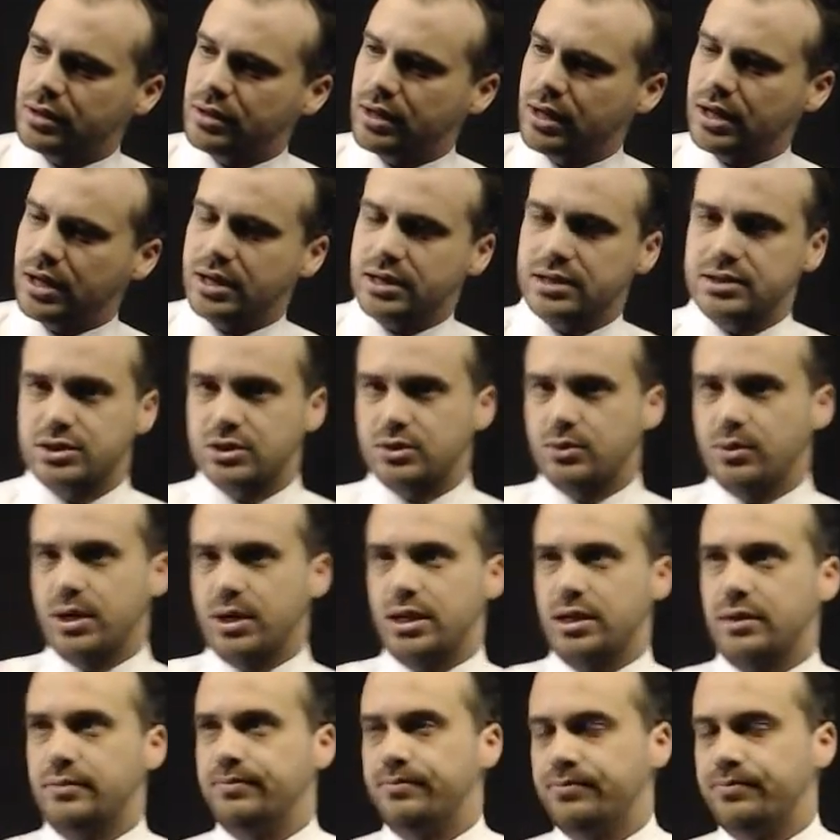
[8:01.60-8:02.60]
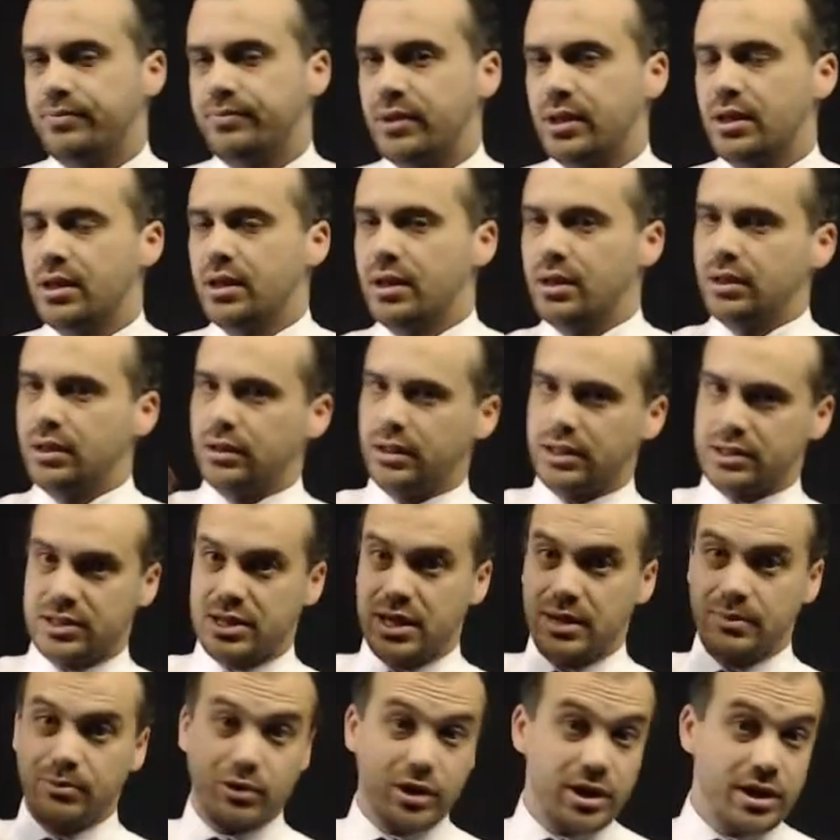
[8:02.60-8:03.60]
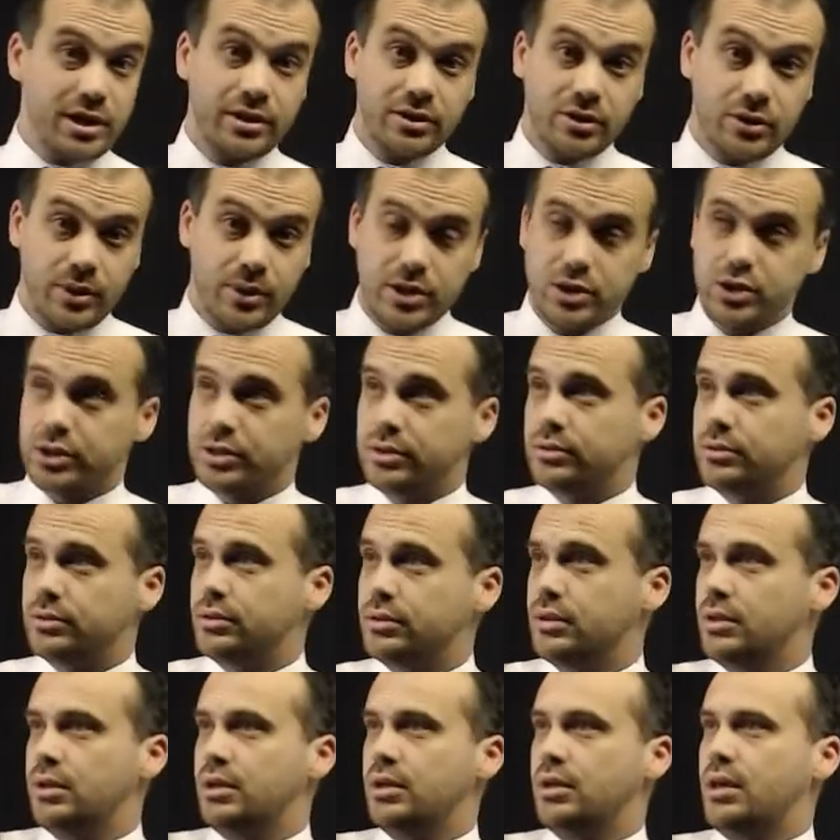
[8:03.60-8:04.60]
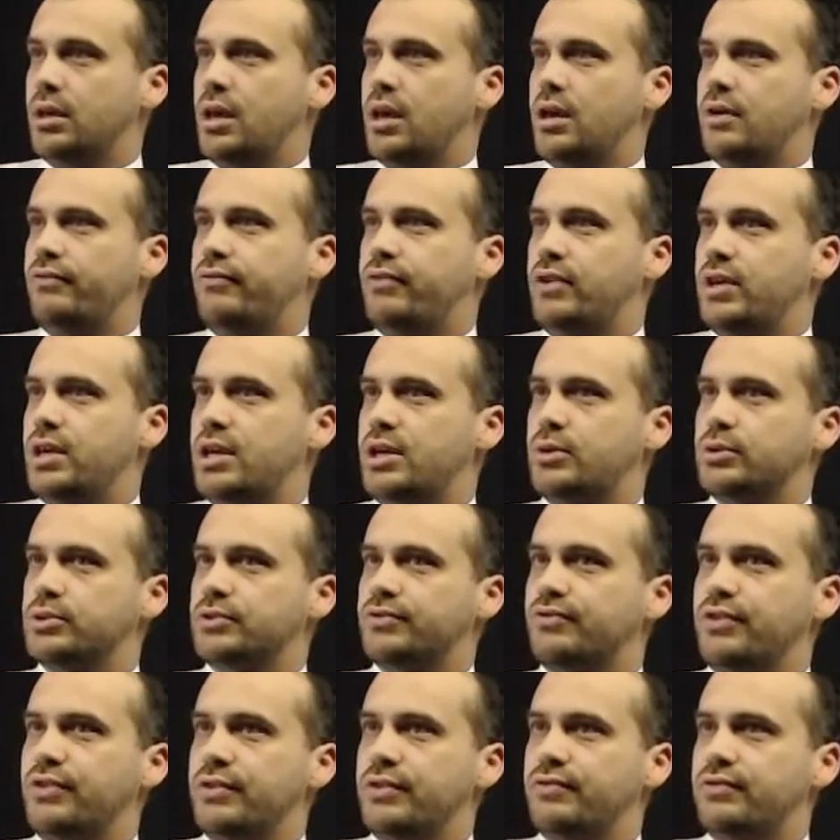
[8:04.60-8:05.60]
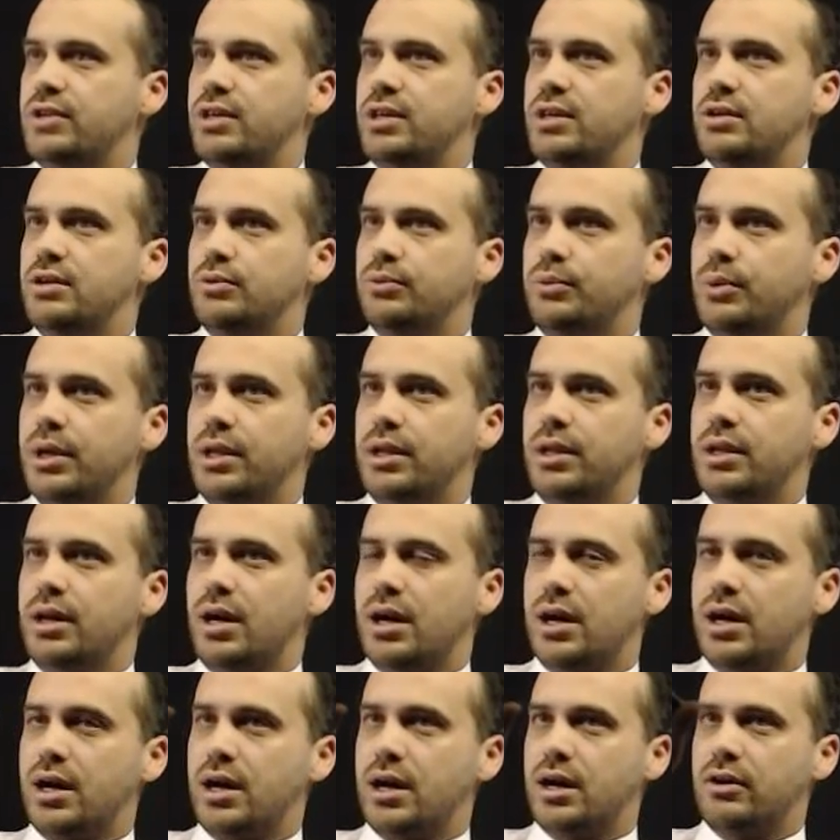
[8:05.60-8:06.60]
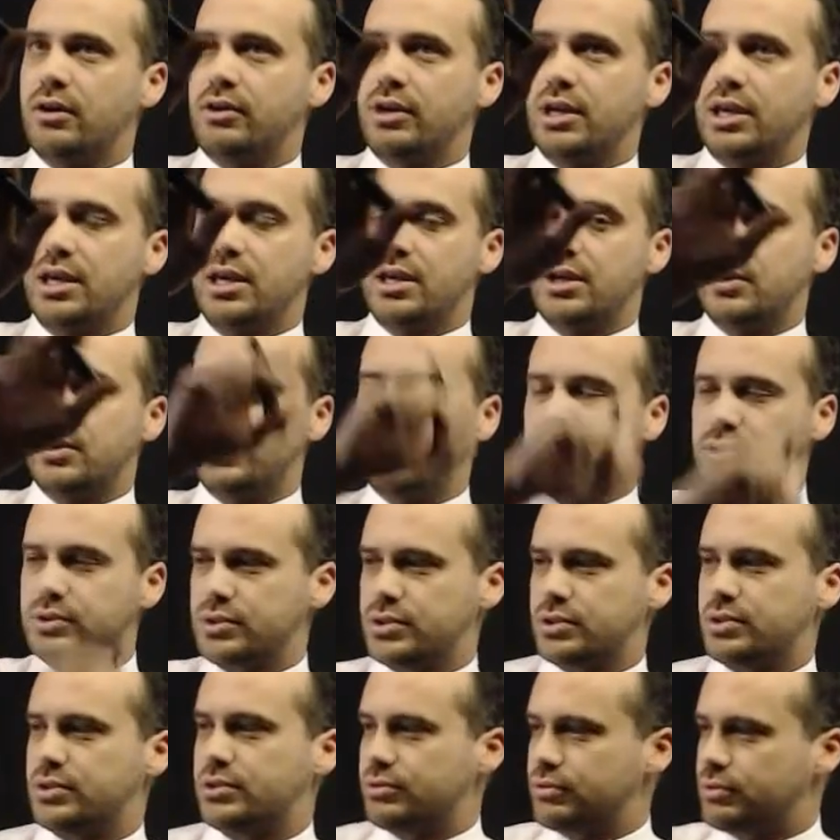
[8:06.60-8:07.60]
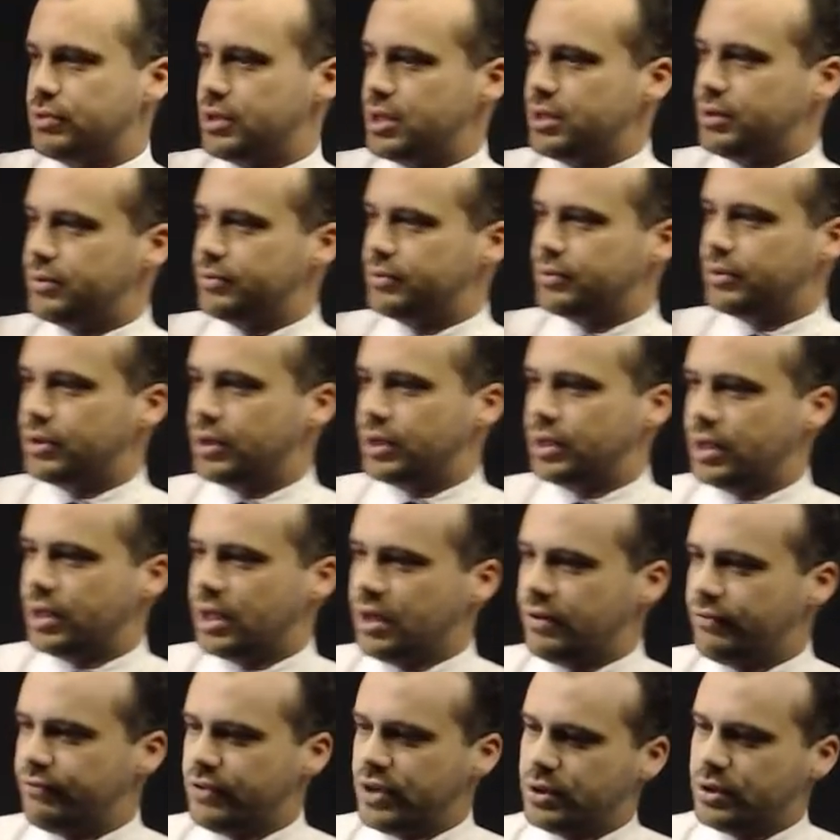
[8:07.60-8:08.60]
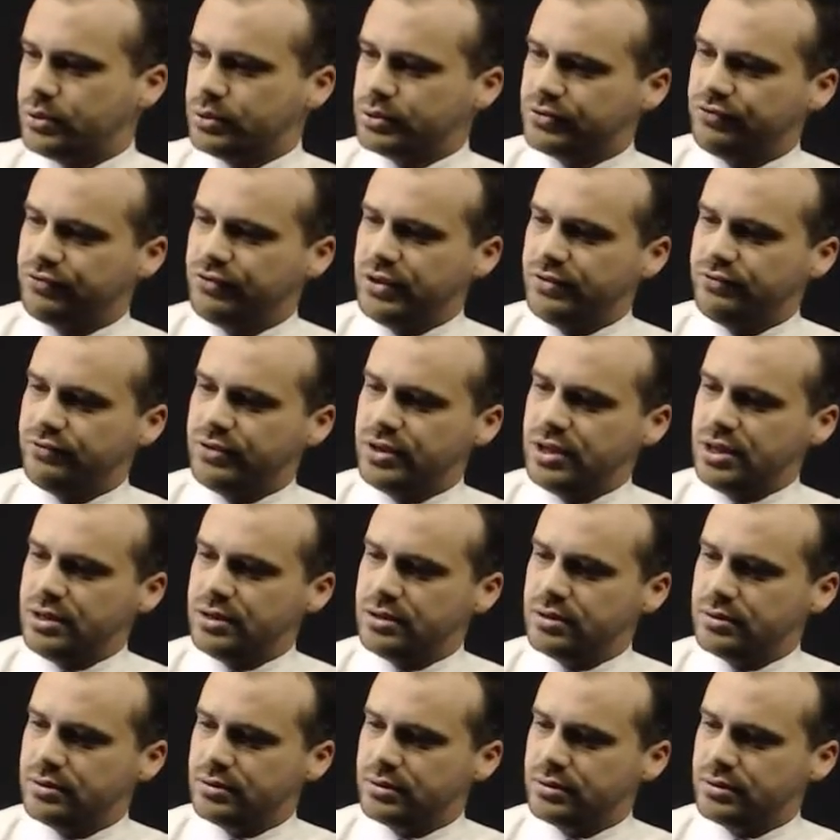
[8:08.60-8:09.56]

r squared. Let's keep reading the question. F equals 50 when r equals 3. All right, f equals 50,